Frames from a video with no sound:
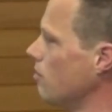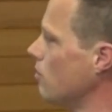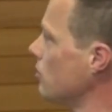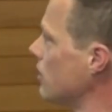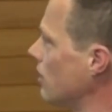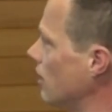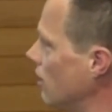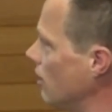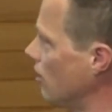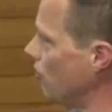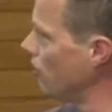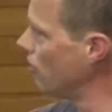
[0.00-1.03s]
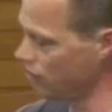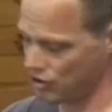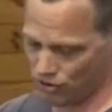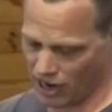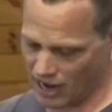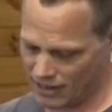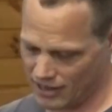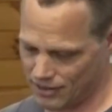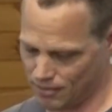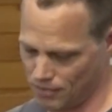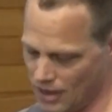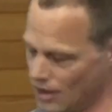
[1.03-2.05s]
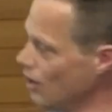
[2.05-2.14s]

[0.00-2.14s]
was in the original catechism.